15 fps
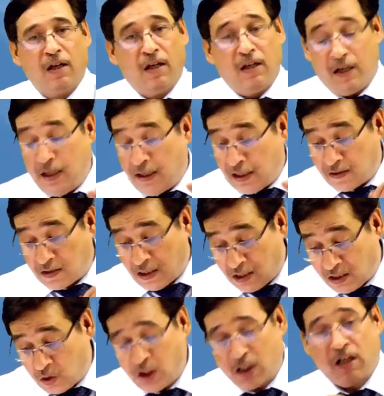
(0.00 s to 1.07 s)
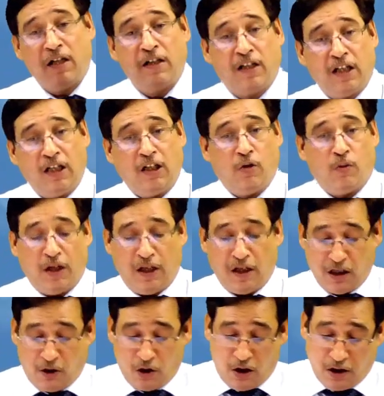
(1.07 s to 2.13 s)
It is still continuing.
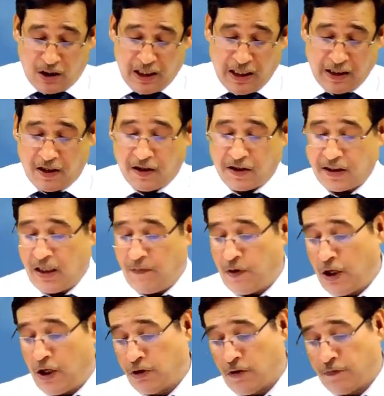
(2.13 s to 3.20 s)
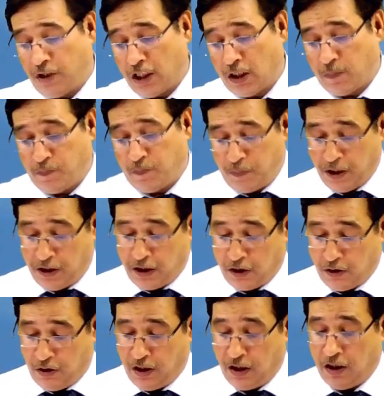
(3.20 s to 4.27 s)
Don't let it skip out of this
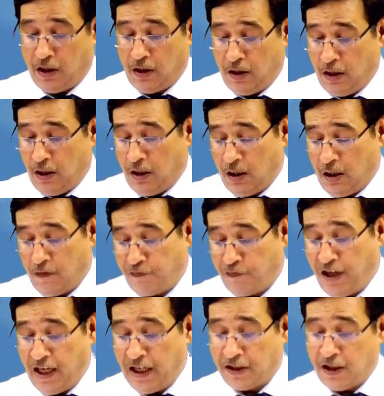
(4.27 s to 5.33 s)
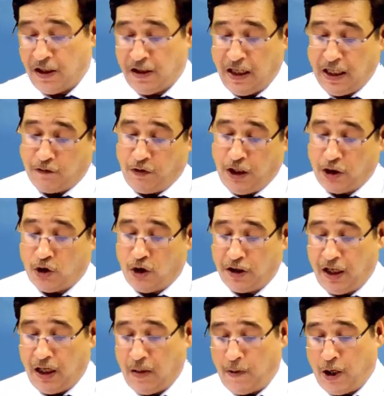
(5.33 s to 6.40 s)
particular fact that we are
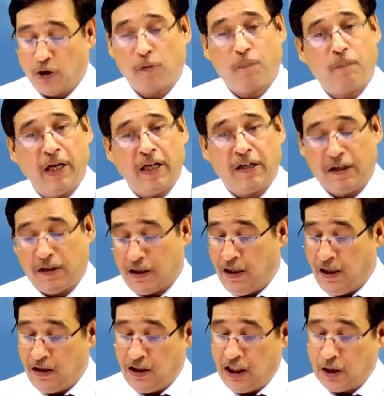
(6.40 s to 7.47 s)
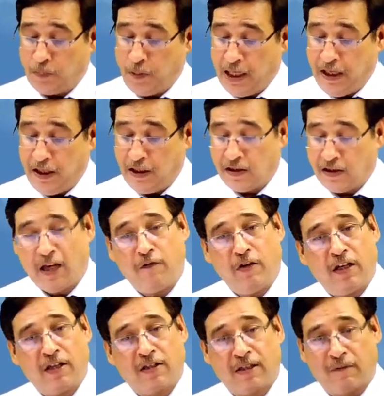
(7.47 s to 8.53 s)
talking about parent. This parent is
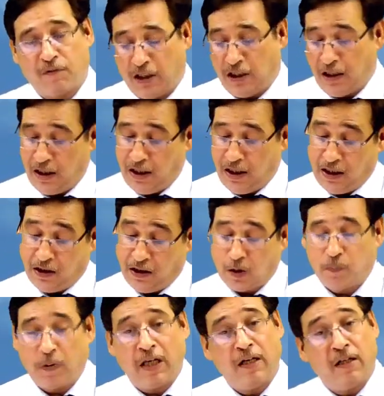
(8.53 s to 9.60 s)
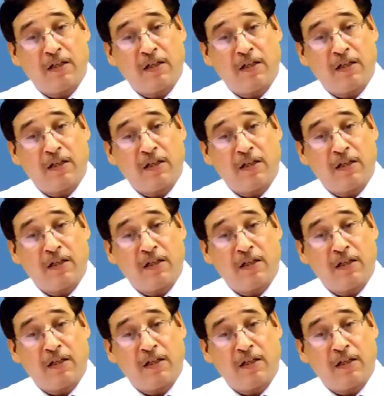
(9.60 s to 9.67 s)
having a subsidiary and this parent